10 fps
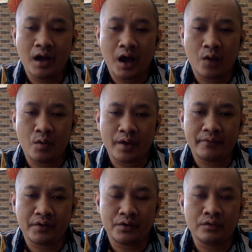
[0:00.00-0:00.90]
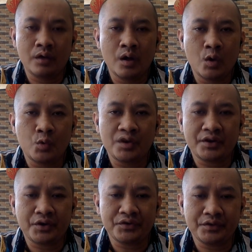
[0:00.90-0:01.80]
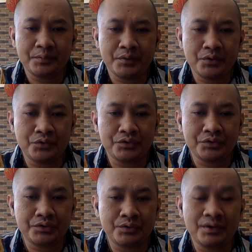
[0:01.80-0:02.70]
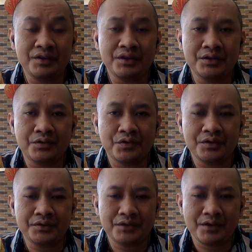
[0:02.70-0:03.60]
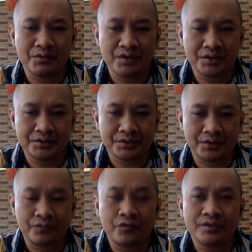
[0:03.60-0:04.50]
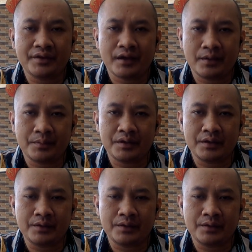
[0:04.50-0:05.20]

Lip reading: however, will contribute to an increase in risk for the company.